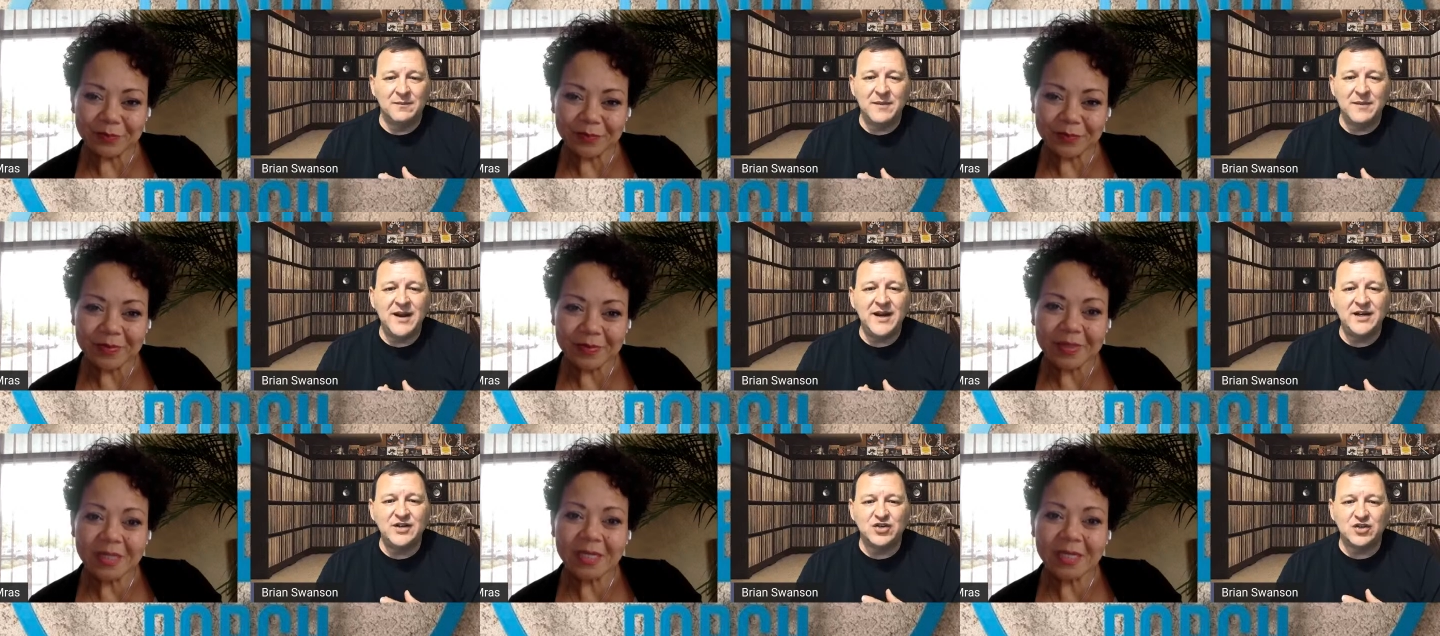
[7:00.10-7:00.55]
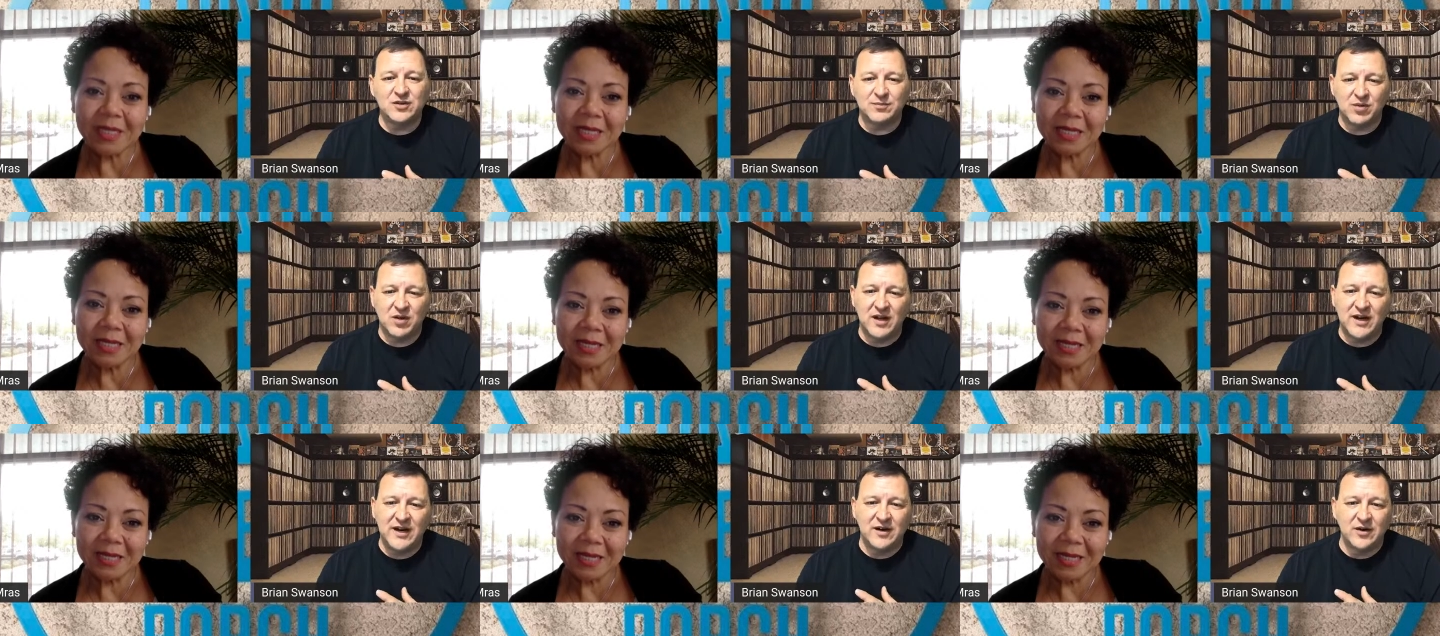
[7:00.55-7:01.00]
Speaker 1: a major
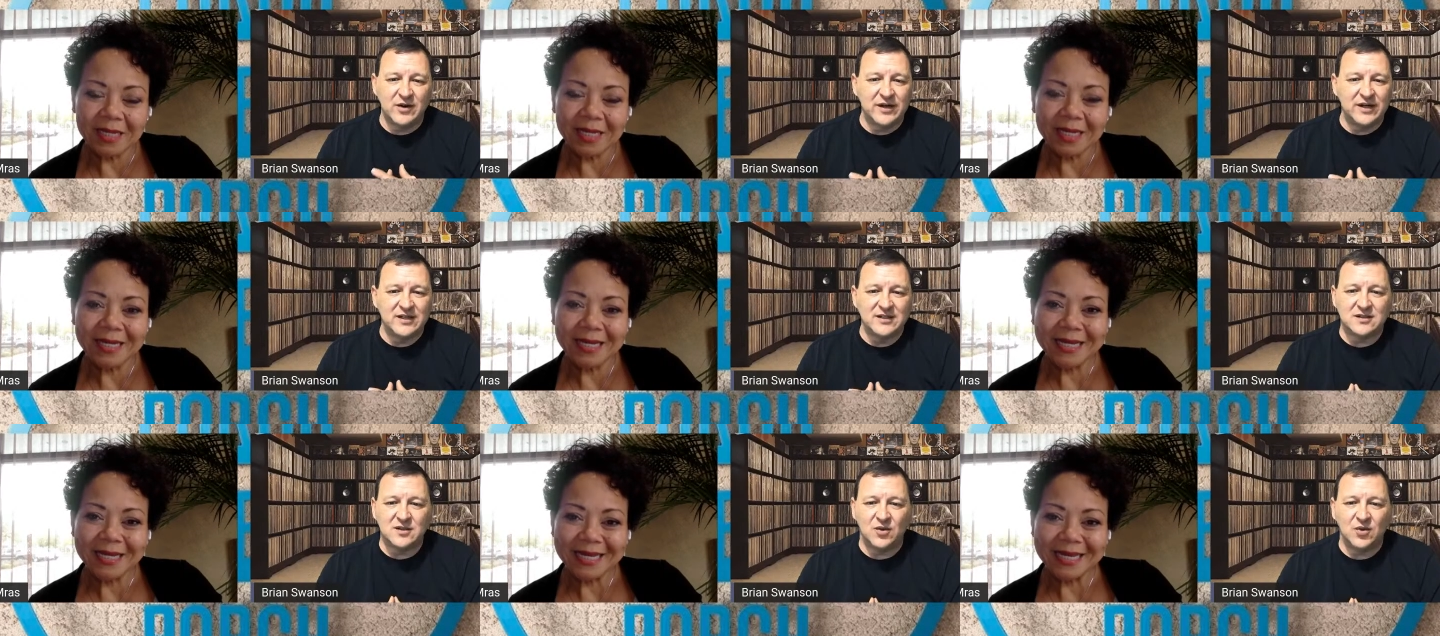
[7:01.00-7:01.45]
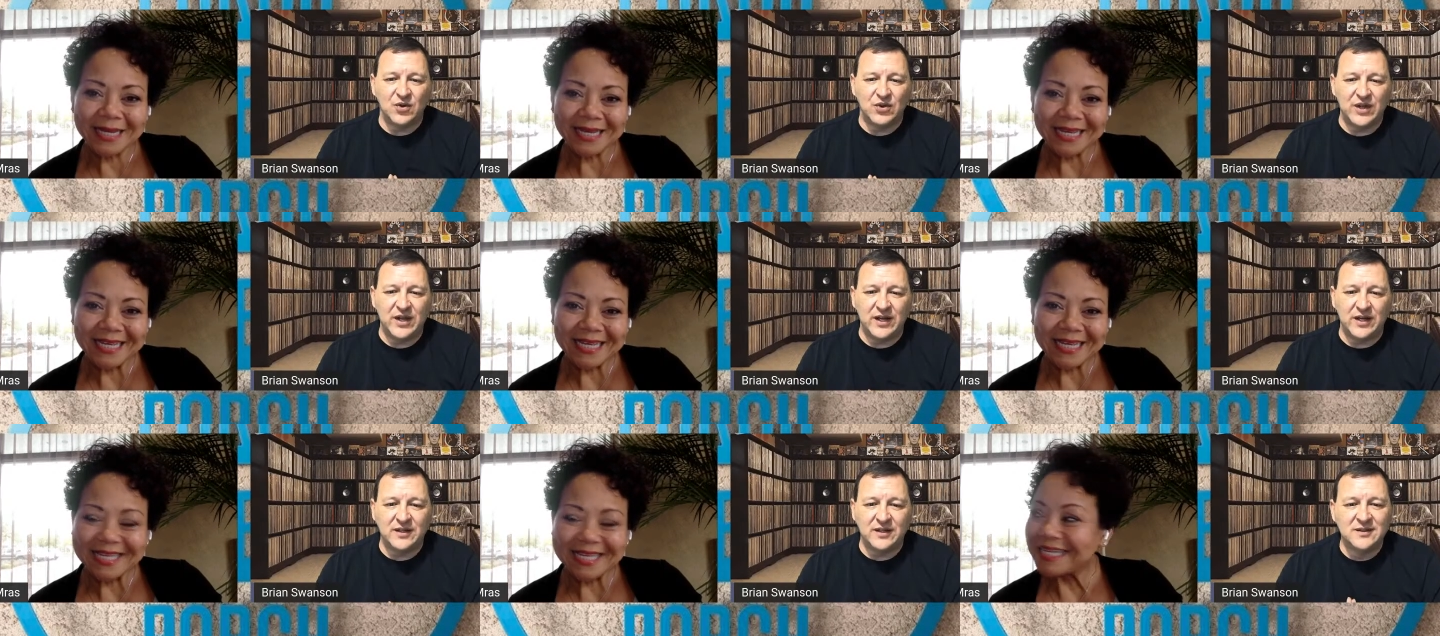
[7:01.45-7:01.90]
player in this whole
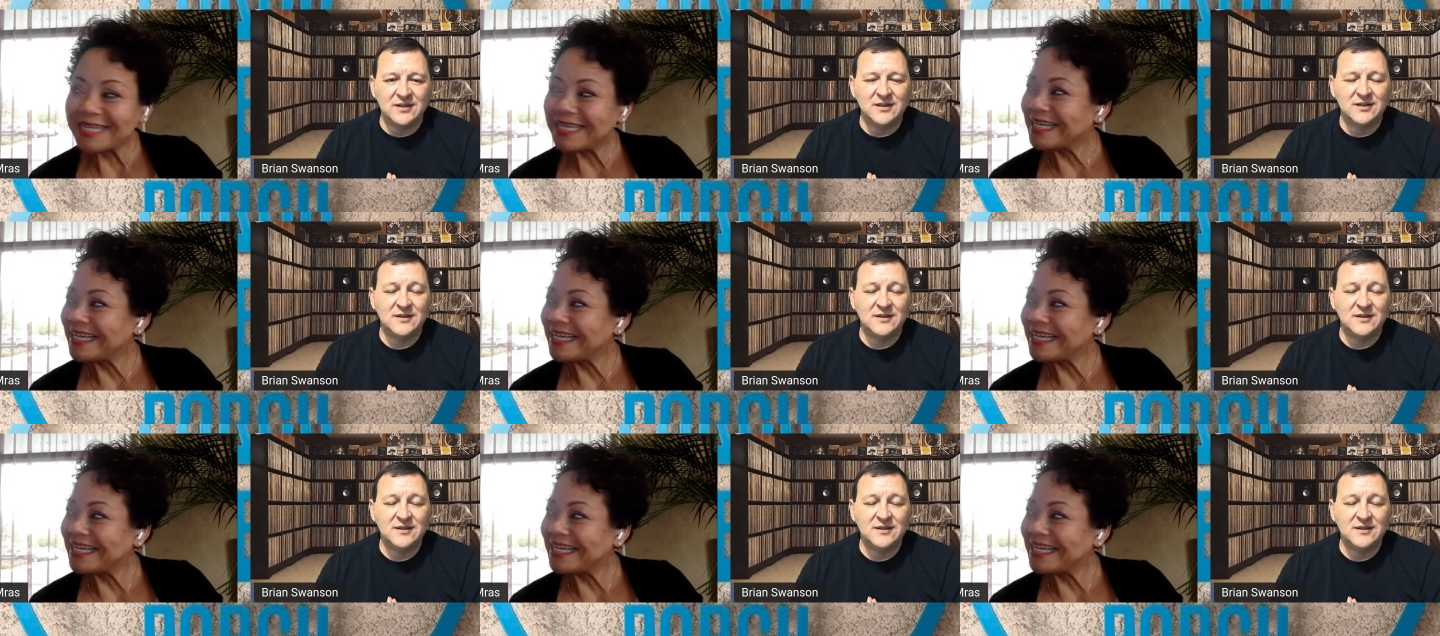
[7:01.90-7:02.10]
thing.